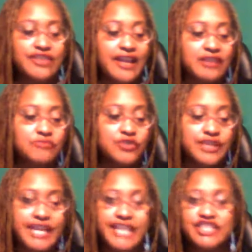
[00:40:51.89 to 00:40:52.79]
that
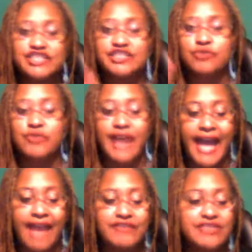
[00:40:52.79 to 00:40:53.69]
communications that we're
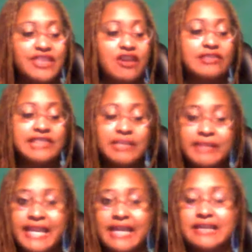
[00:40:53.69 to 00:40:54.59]
having that are
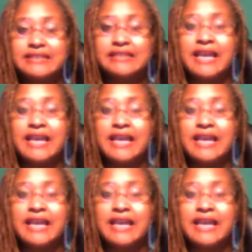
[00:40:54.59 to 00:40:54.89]
limiting us